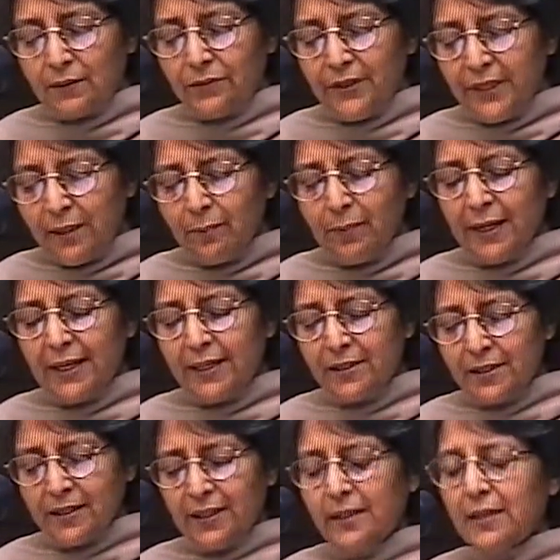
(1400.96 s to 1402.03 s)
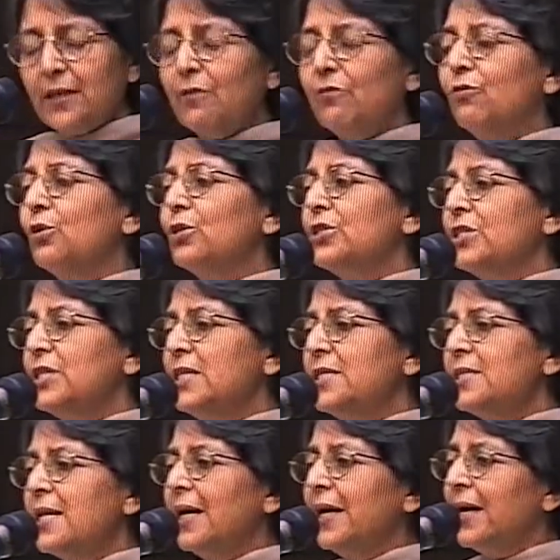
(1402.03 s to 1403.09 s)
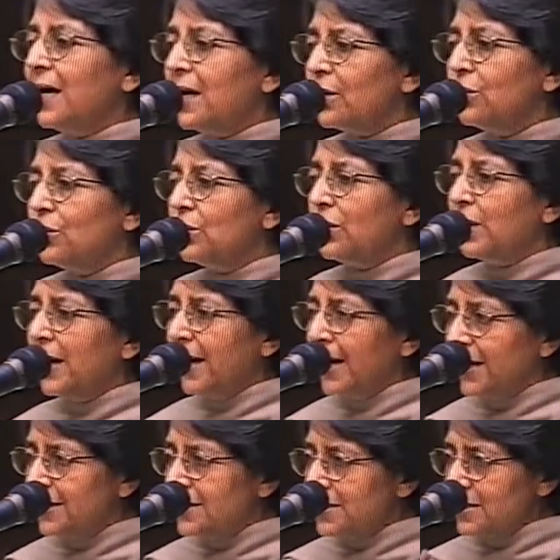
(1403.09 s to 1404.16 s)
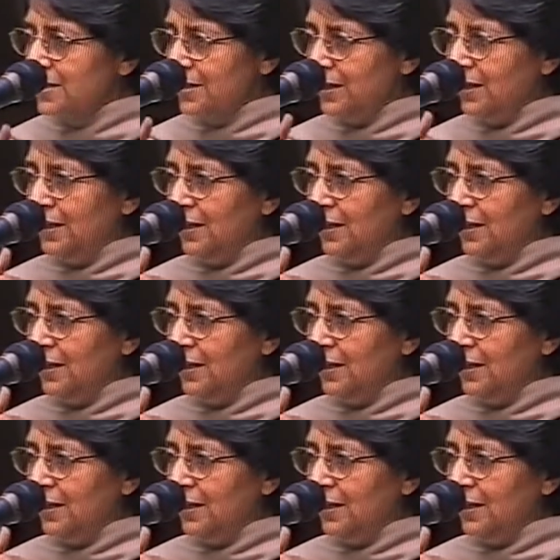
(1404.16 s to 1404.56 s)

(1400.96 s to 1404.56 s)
Greenblatt then therefore sees Iago as